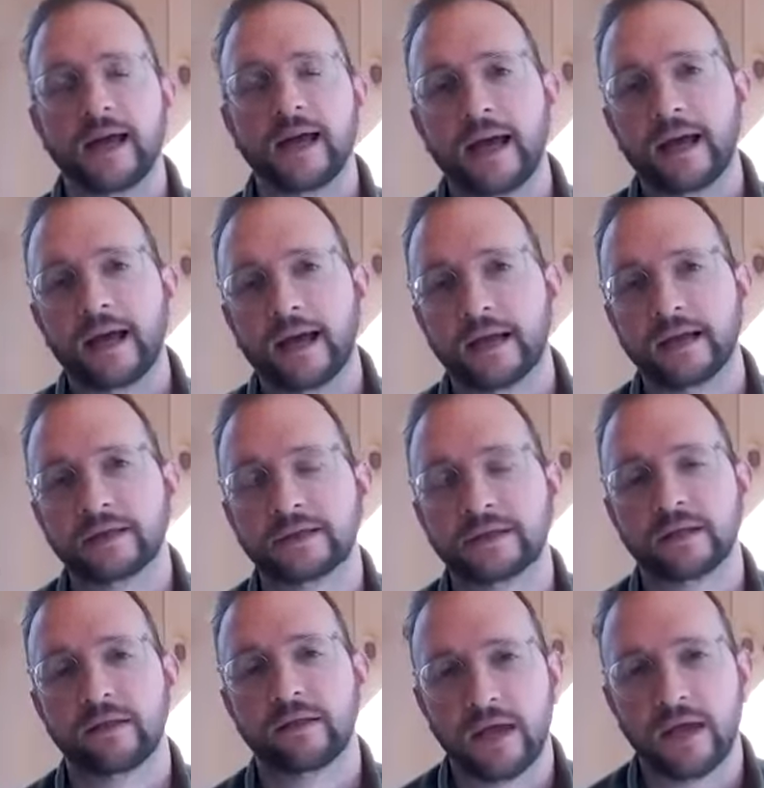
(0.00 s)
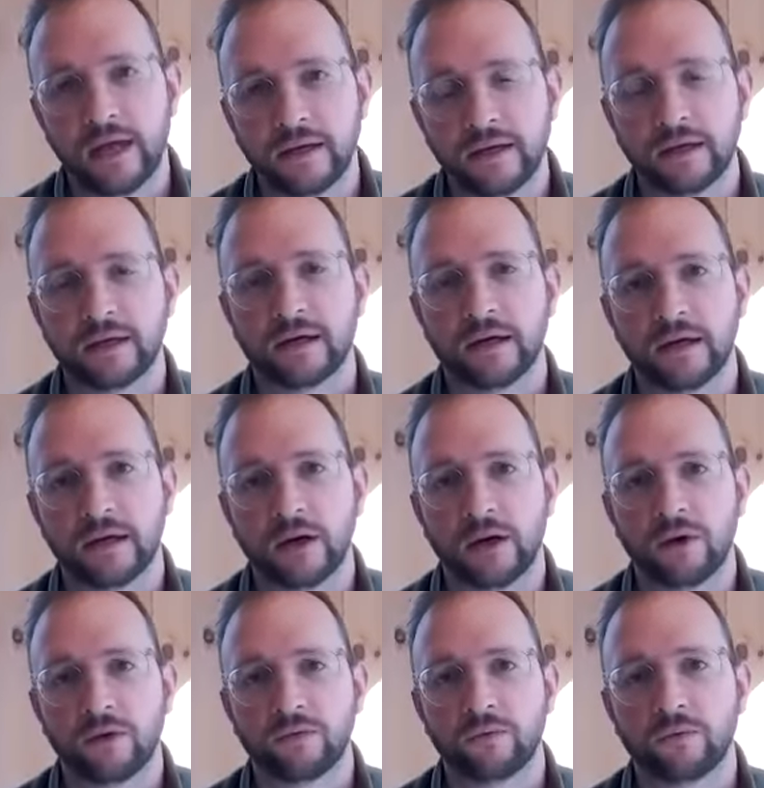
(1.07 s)
And then
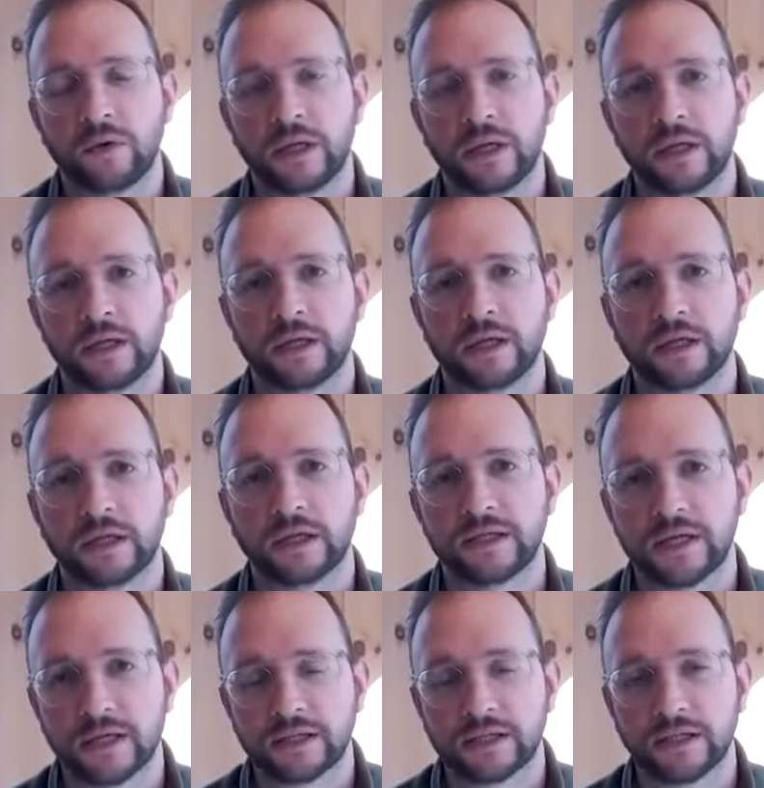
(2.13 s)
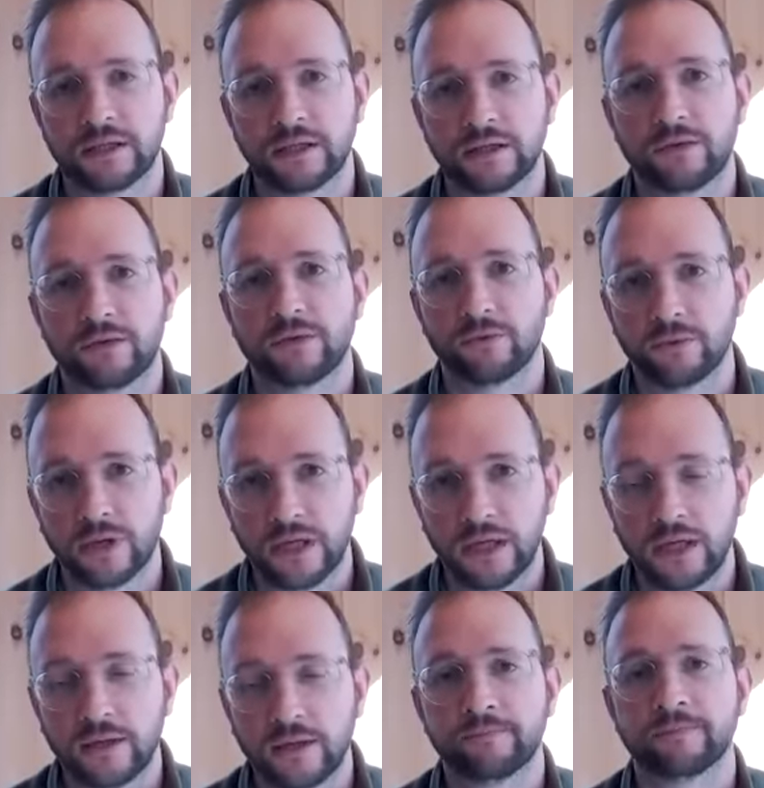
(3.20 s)
we conducted
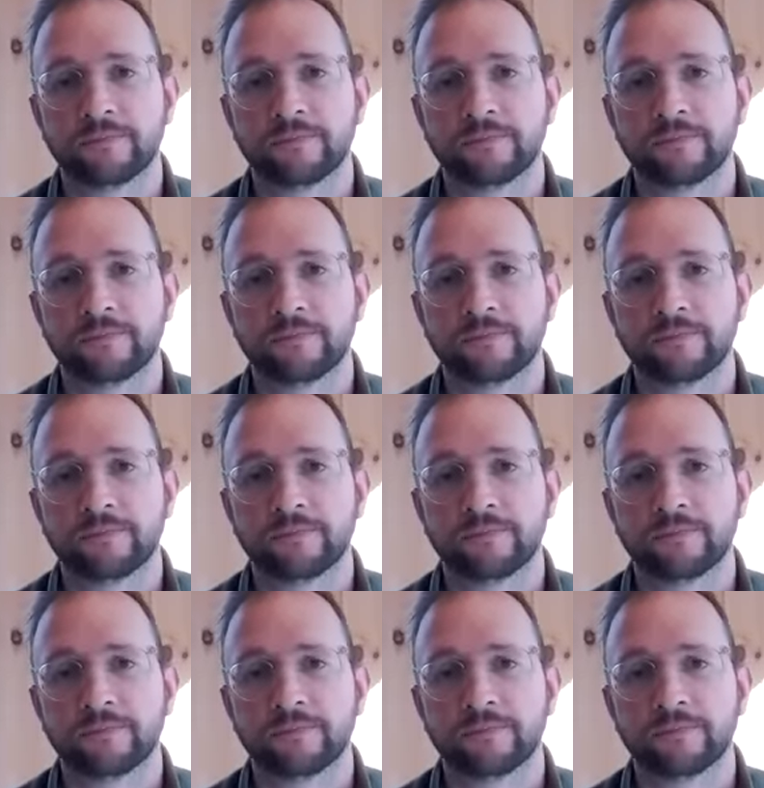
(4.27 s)
3